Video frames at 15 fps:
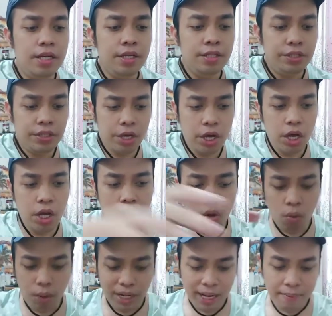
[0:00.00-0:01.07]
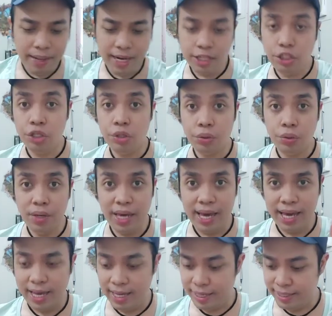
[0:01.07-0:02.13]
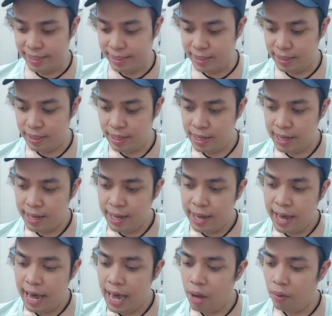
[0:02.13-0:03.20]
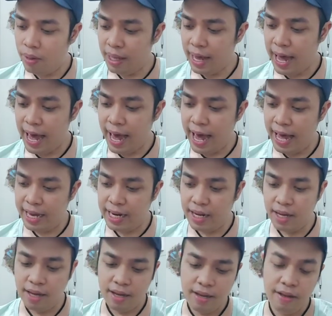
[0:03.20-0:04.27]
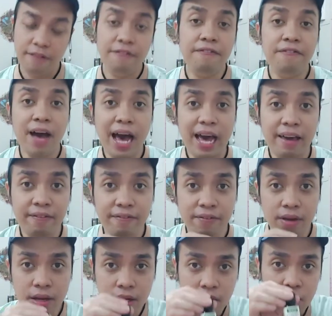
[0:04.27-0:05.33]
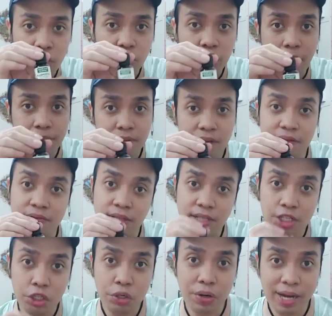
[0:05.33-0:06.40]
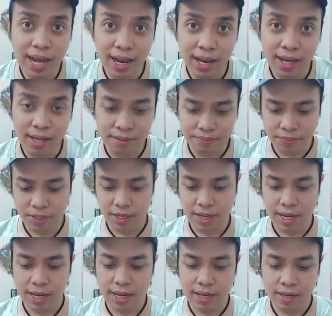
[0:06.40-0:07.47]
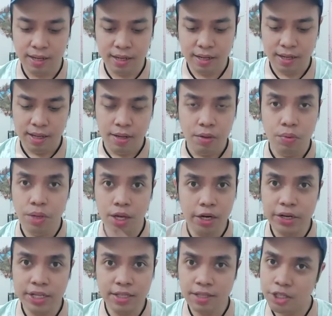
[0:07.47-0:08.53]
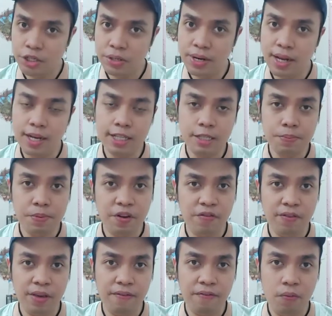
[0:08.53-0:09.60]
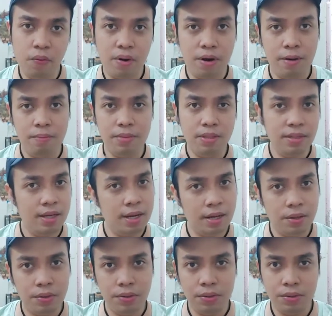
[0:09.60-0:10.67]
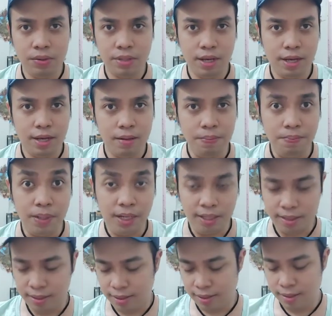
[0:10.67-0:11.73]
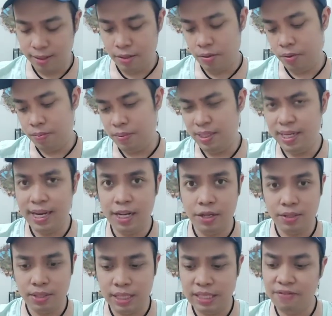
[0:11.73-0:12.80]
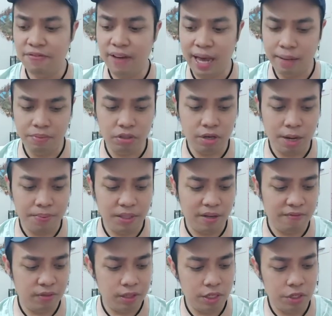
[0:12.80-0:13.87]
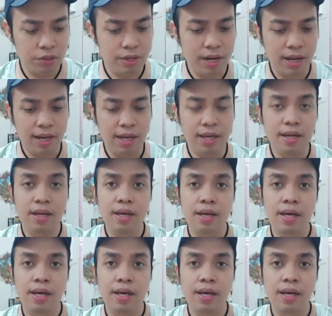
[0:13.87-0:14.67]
So what I'm gonna do is I will add 5 drops of citronella. Okay, we all know that citronella is perfect for mosquitoes and bugs, so I'm gonna use this 5 drops of citronella